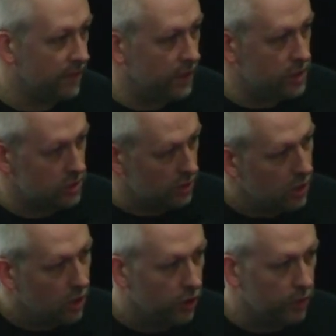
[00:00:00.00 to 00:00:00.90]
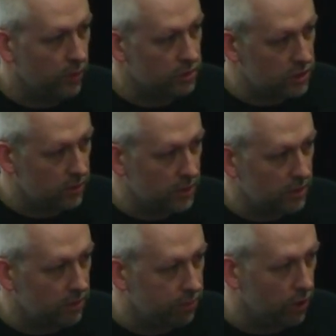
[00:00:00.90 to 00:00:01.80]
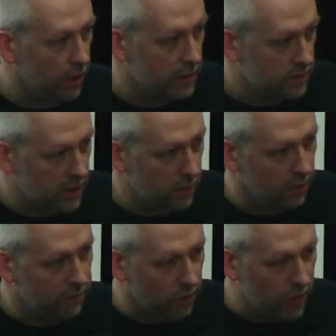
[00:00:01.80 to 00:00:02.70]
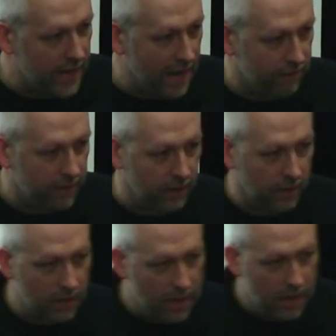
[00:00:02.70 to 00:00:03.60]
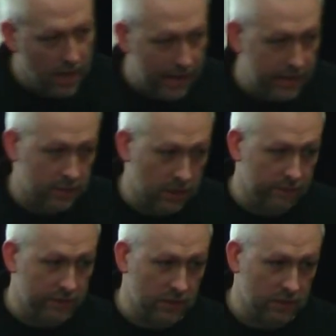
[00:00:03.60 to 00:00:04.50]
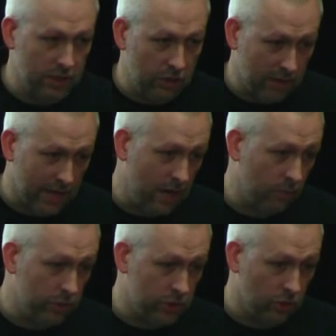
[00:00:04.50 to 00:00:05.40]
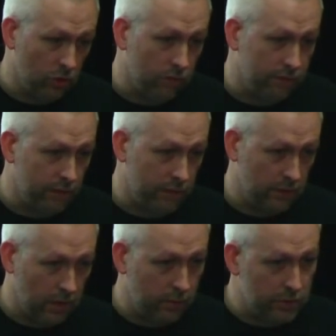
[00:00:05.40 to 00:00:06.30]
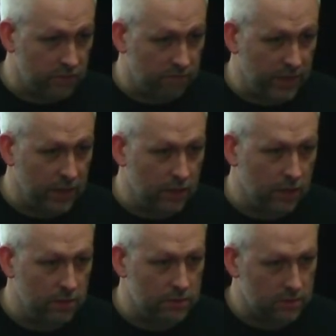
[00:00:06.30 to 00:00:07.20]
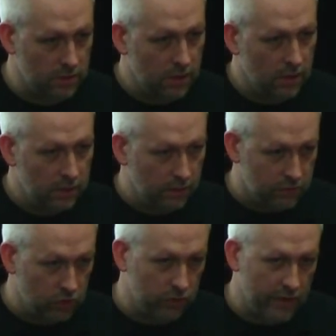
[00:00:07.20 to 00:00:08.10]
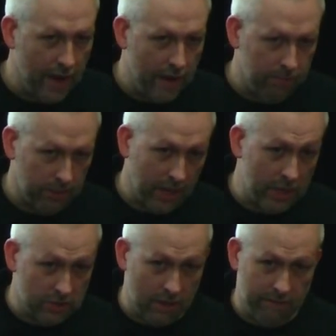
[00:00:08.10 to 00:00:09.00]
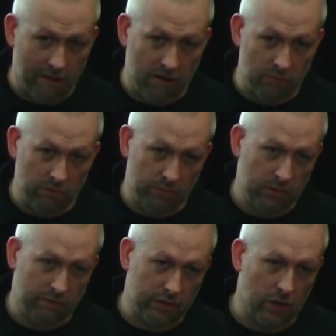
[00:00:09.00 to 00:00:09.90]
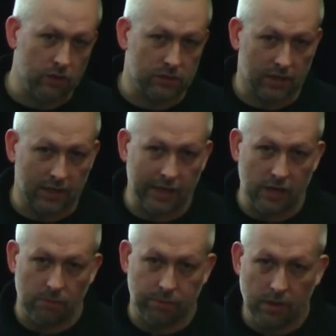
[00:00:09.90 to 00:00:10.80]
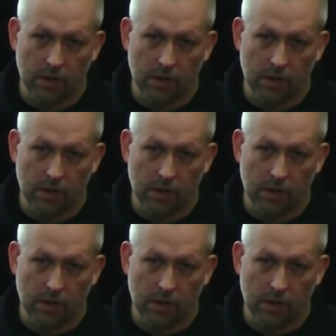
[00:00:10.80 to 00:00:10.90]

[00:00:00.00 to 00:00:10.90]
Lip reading: finished or you want to do a new deploy. So you'll avoid having any services in your account which are orphaned, which have been used. You've torn down an application environment, but you've forgotten to clean up